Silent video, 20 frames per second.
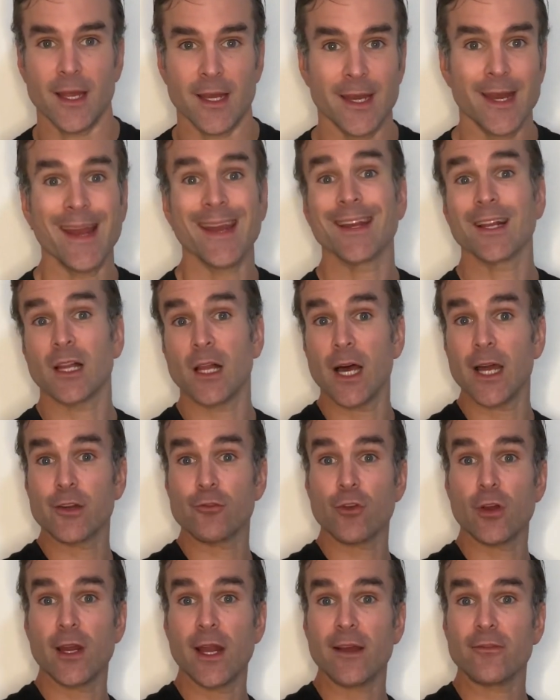incline
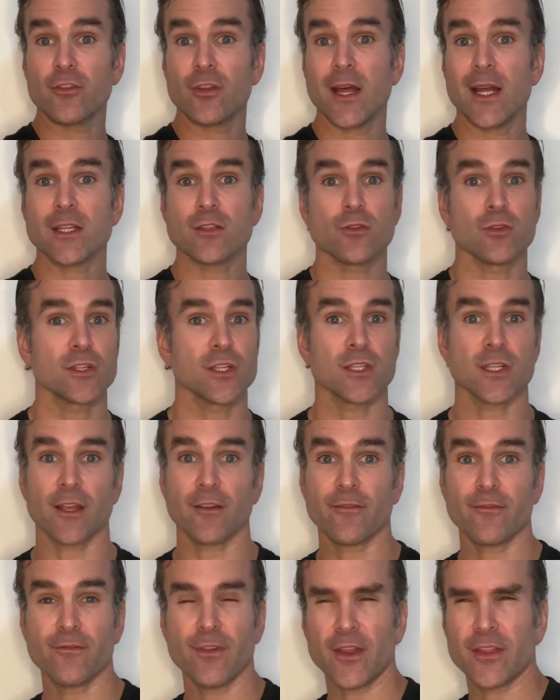run after that. So it was just like,
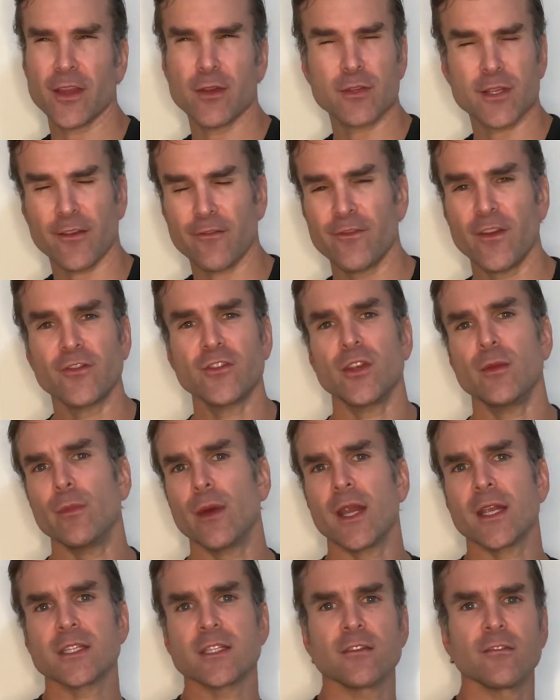I think it was like 50
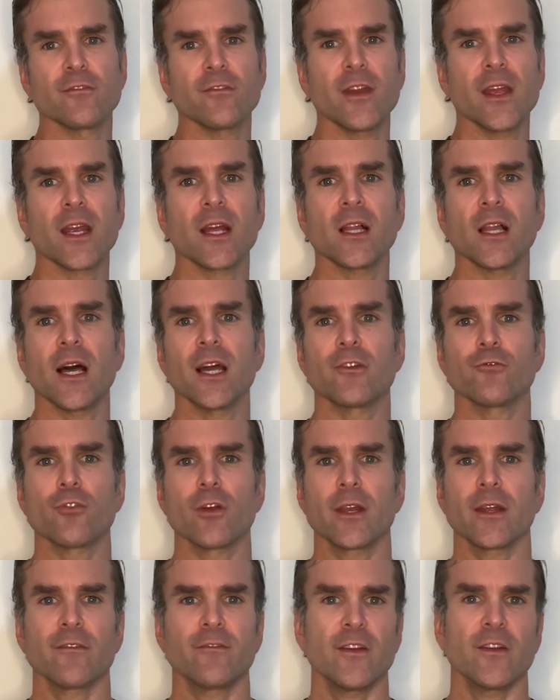minutes of incline
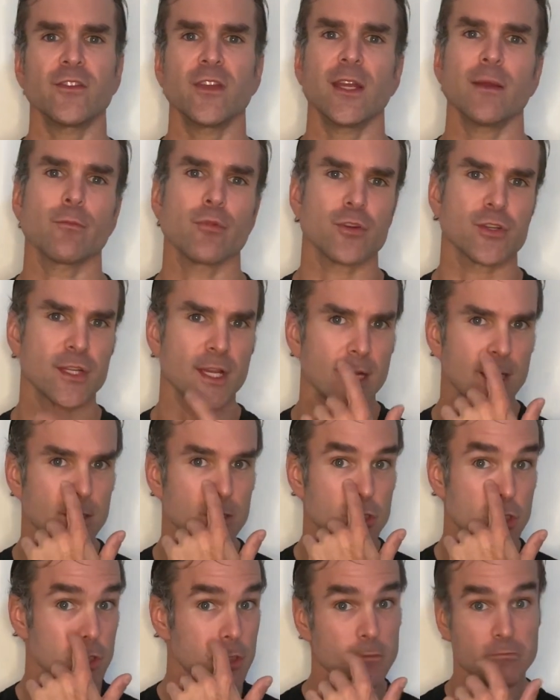running, 15%
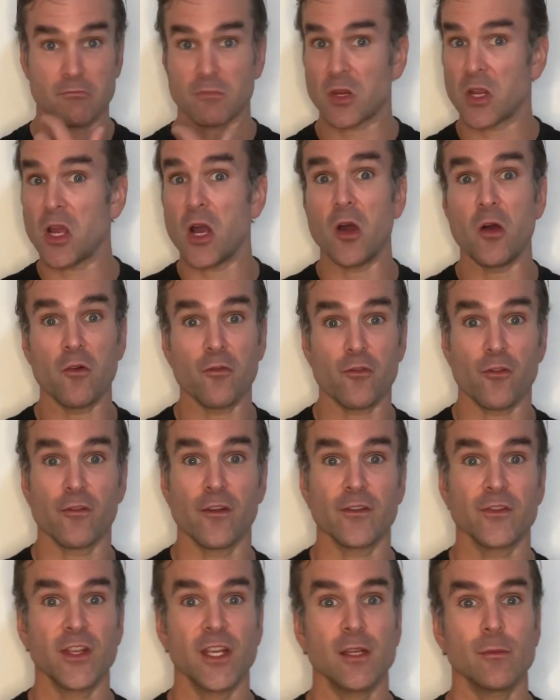just go for
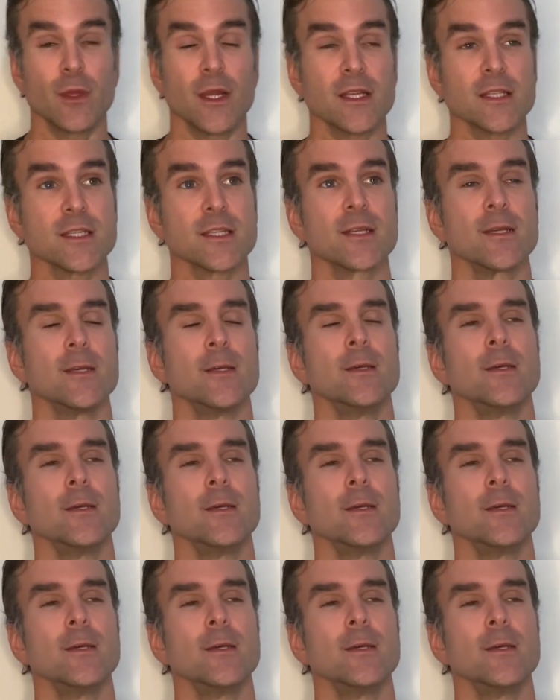15 minutes.